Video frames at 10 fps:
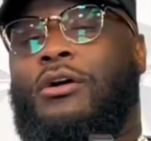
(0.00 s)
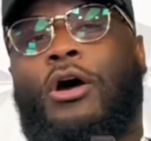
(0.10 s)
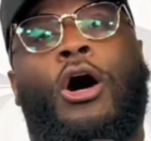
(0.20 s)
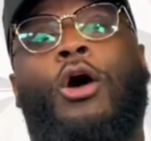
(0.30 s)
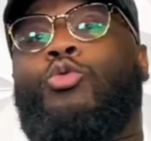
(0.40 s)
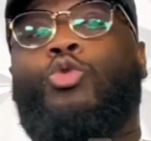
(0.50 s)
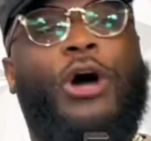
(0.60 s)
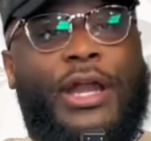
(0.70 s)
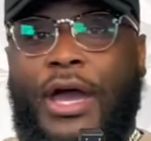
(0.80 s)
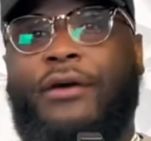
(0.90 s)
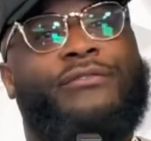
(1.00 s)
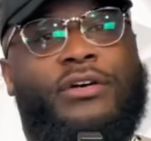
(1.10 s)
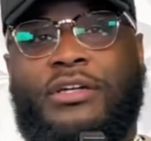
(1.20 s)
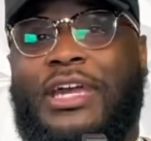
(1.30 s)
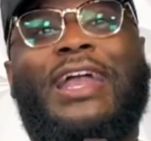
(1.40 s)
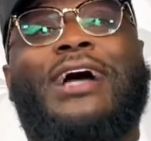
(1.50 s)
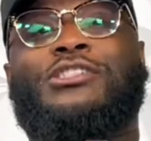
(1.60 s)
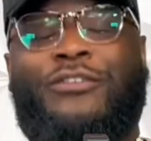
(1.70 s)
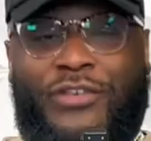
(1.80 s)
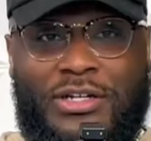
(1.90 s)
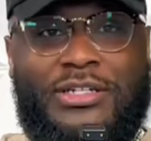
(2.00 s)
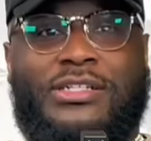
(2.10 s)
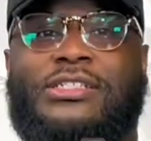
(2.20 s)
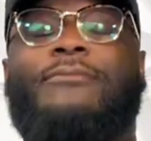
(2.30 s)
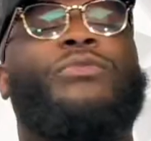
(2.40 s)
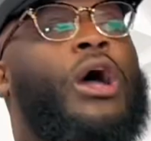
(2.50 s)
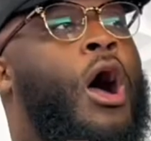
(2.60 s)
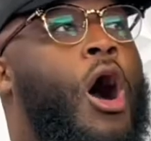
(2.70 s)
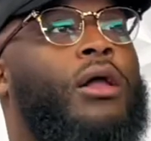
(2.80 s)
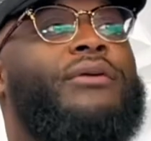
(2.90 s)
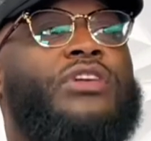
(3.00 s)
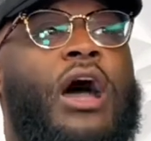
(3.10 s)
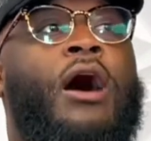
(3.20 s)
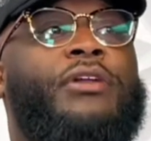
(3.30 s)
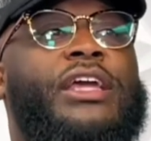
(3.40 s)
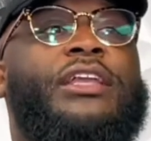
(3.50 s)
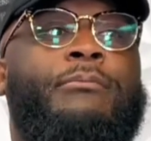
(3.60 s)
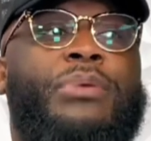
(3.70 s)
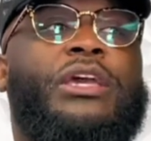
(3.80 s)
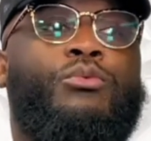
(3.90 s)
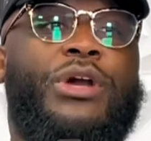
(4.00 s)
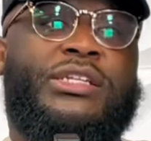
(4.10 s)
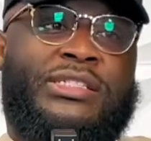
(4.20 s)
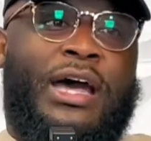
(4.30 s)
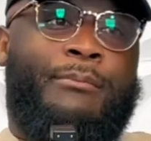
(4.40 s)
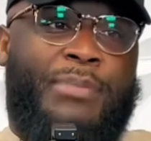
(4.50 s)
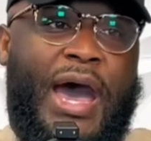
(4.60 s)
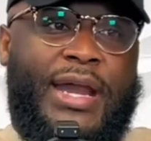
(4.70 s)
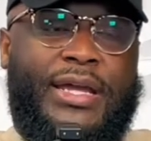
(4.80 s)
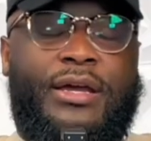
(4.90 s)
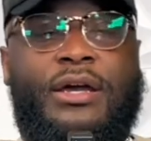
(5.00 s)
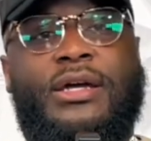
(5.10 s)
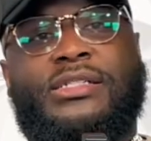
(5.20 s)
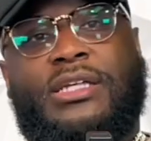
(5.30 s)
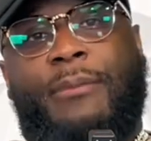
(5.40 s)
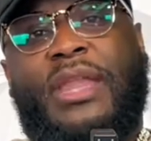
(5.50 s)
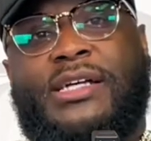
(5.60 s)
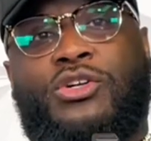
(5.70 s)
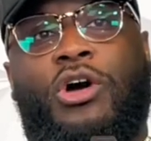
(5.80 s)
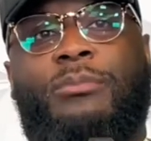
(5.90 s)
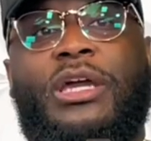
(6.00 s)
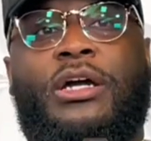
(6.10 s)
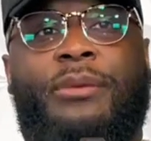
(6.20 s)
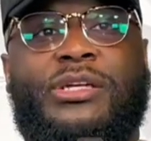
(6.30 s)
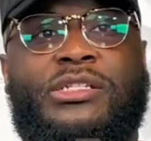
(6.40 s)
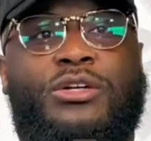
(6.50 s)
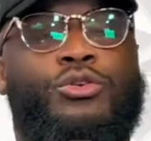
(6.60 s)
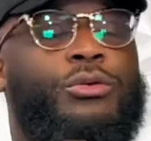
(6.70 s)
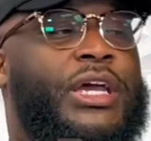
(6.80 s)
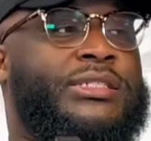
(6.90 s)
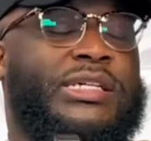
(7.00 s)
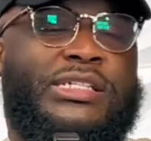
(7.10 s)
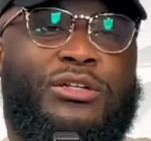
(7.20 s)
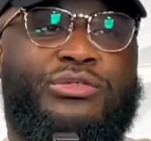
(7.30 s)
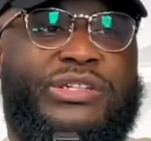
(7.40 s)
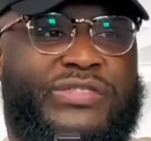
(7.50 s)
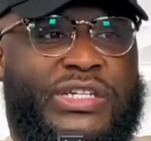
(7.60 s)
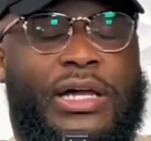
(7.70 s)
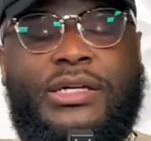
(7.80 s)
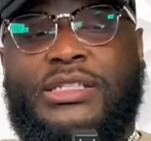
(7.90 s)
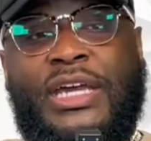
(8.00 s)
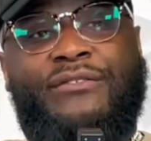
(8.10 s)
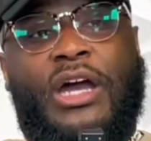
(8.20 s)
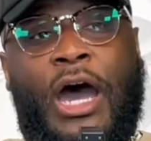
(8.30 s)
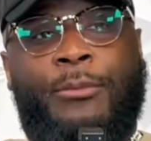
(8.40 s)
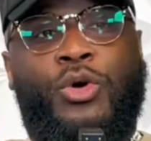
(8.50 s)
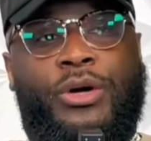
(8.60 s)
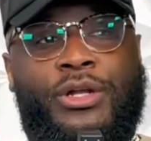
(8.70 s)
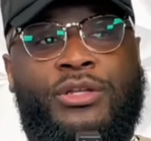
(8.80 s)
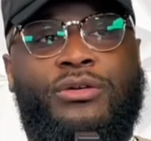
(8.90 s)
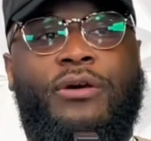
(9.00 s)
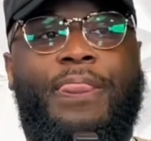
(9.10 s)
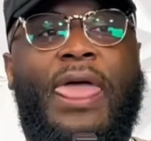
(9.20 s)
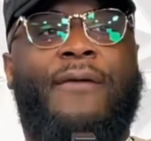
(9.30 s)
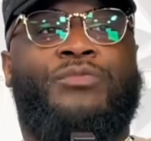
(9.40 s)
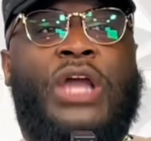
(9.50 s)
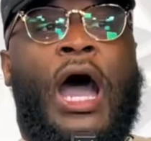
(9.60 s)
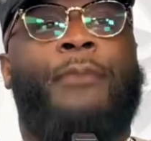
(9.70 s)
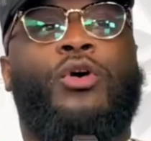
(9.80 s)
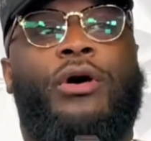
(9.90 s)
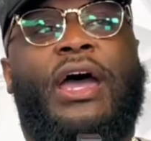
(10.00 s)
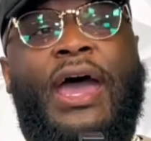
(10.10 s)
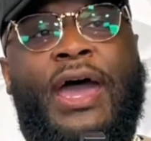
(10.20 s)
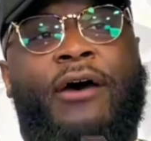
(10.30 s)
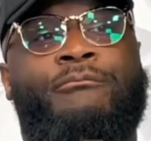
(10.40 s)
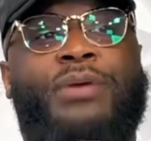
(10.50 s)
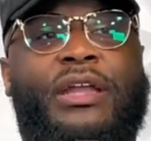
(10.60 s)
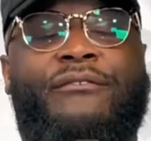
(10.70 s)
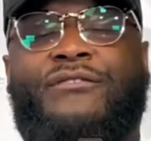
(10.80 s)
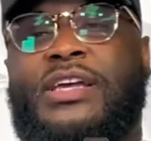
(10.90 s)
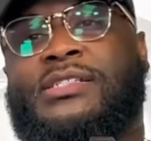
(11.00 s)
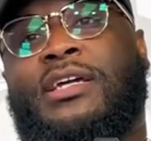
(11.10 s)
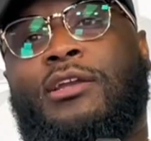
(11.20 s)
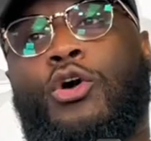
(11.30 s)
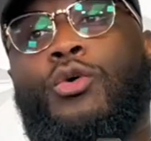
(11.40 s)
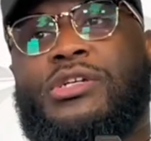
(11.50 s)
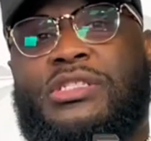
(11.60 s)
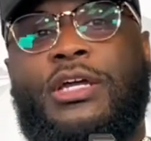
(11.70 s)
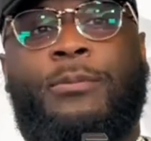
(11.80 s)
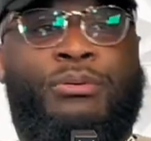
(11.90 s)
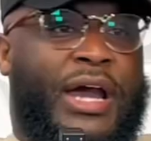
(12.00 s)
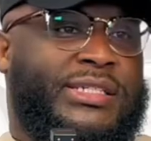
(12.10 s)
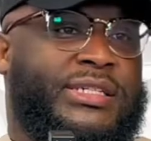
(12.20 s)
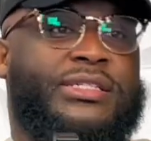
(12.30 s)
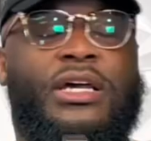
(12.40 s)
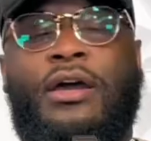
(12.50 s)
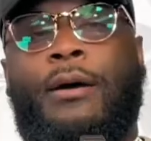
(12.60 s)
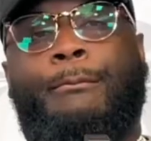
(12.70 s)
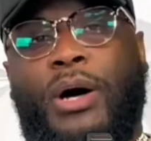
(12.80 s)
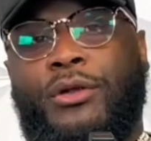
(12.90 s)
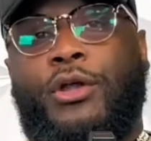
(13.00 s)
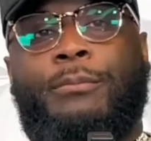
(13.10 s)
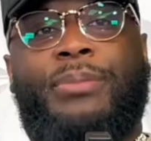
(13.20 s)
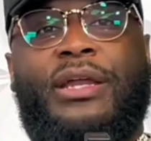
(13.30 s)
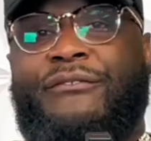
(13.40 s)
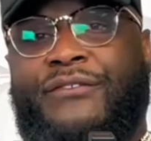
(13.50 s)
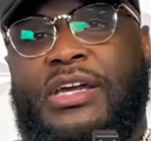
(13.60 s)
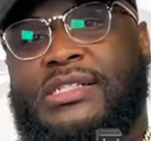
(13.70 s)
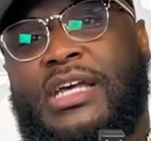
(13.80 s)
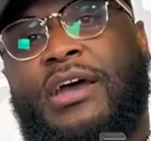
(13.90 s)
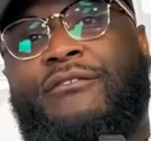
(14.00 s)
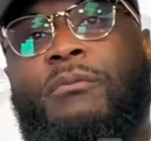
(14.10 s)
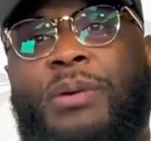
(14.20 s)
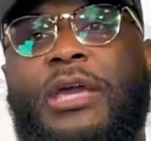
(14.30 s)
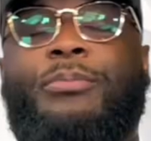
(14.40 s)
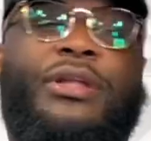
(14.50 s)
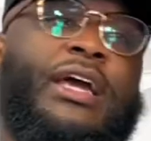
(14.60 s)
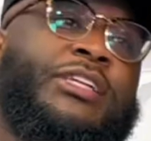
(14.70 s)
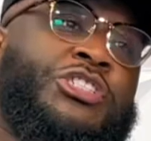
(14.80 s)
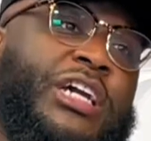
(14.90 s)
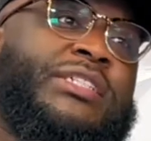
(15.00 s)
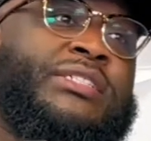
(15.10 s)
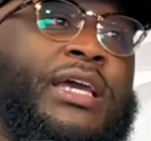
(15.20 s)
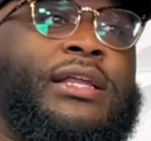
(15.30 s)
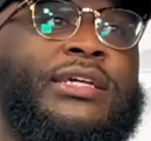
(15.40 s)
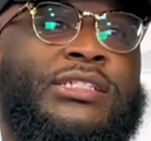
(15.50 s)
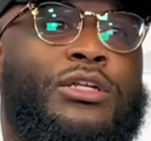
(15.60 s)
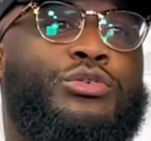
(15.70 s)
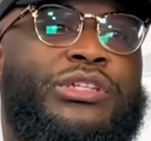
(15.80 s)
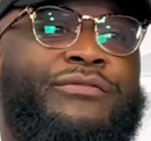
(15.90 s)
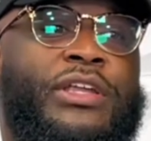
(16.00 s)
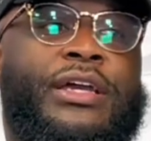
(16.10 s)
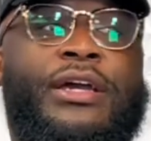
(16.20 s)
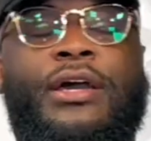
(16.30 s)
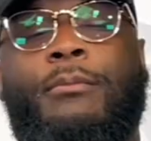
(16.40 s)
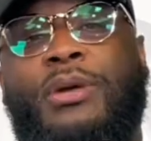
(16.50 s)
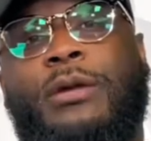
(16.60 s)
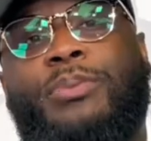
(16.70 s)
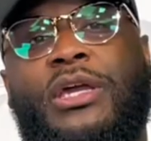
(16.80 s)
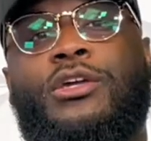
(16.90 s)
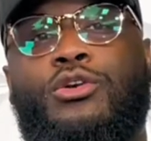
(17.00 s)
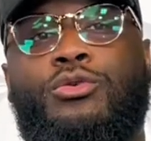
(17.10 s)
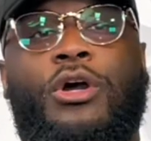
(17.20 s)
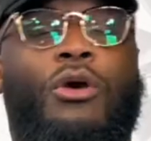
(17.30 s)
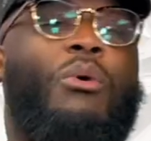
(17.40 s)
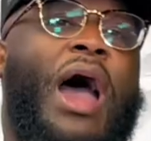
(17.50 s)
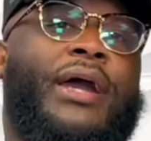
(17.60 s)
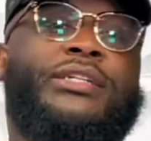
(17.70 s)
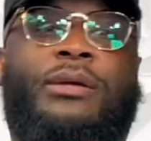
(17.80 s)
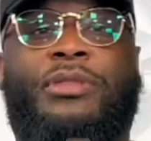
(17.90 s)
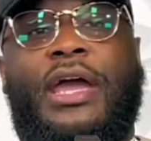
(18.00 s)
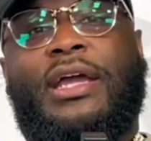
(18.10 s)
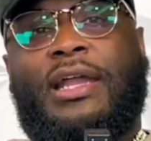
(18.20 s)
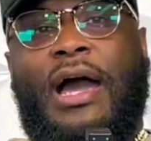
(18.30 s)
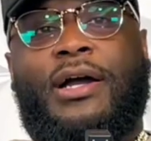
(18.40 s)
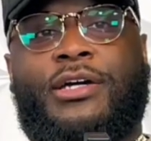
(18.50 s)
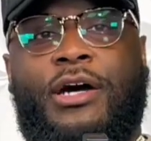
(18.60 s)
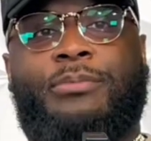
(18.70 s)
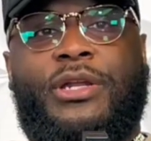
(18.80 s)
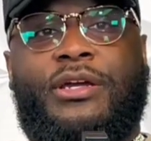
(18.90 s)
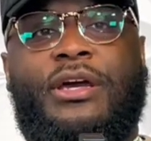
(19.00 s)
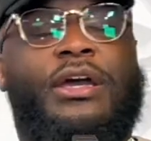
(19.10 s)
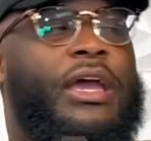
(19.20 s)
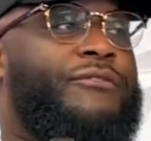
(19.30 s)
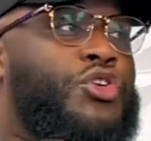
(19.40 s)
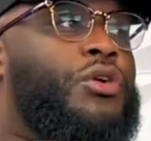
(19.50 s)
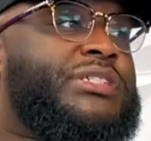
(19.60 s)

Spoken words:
or whatever. Get out your feelings. All of y'all need to be with somebody. Something that's going to be coming soon is exclusive sellers. Even I'm going to do it. I'm going to have benefits and lower tier prices, bundle benefits for people that just sell exclusively BPU. Why? Because I'm thinking like a company. If you a